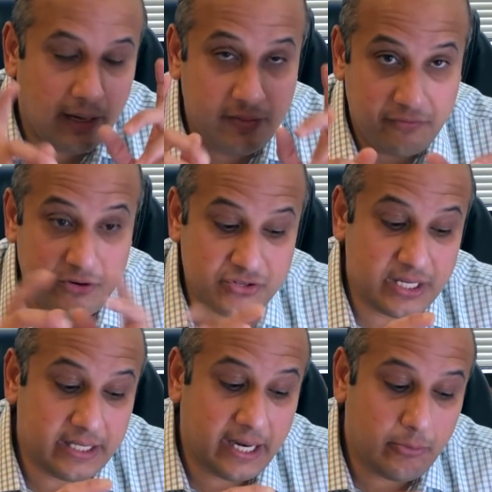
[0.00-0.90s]
The first
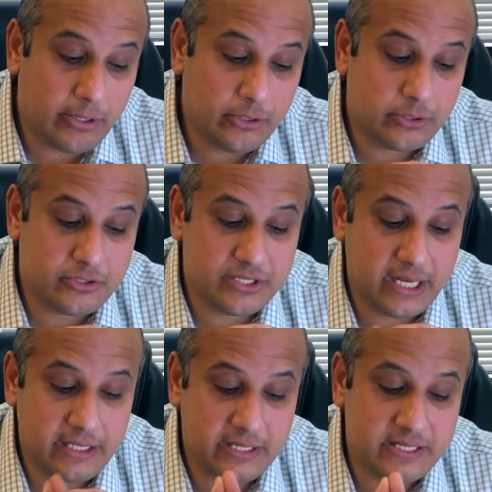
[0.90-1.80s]
thing that I want you to
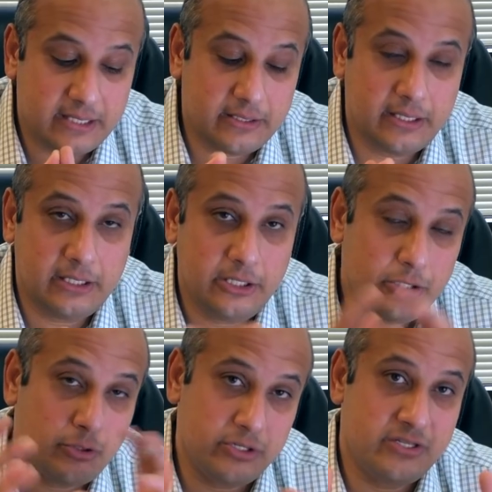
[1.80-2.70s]
understand is that you
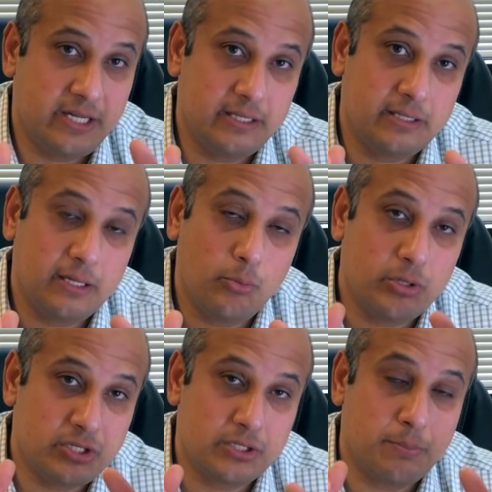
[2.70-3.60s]
need to understand
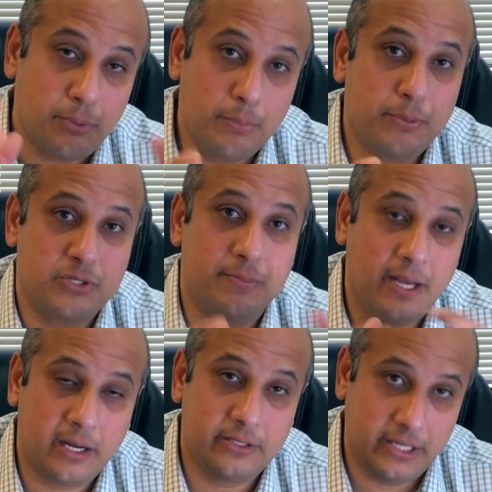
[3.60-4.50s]
what's the purpose
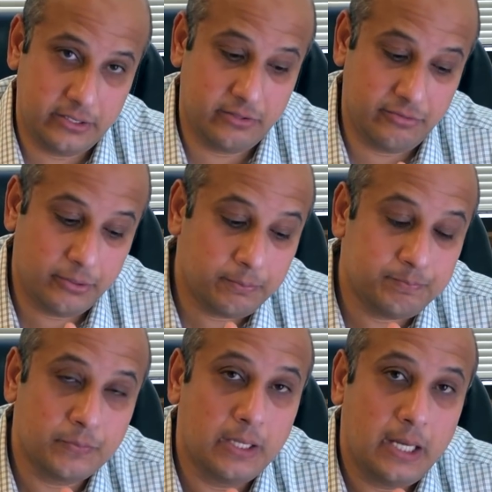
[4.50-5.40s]
behind the interview.
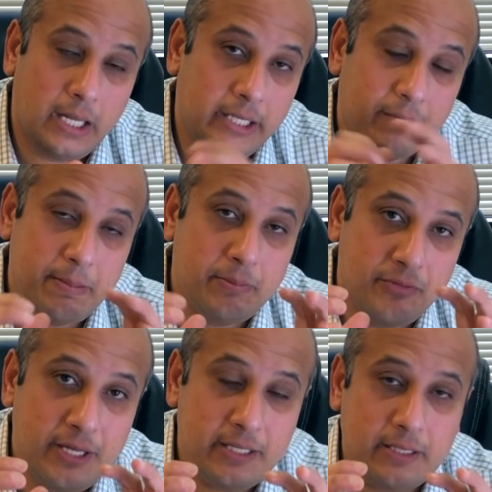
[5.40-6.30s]
A lot of people
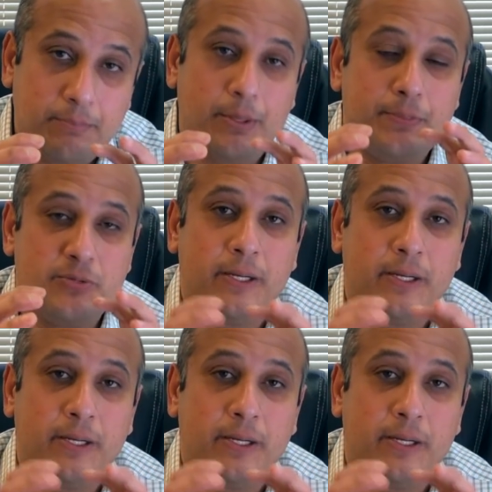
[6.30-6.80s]
think that the purpose